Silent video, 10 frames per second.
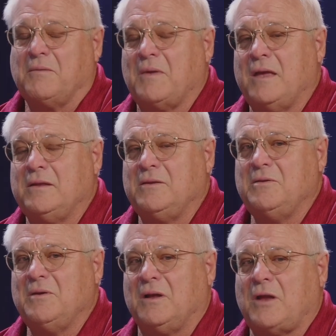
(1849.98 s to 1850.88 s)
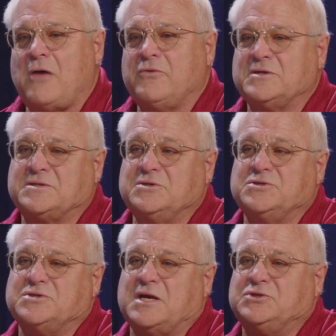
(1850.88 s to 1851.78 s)
And a lot of
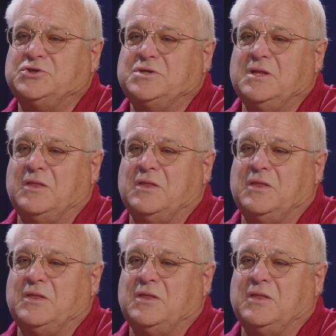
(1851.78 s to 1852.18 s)
decisions that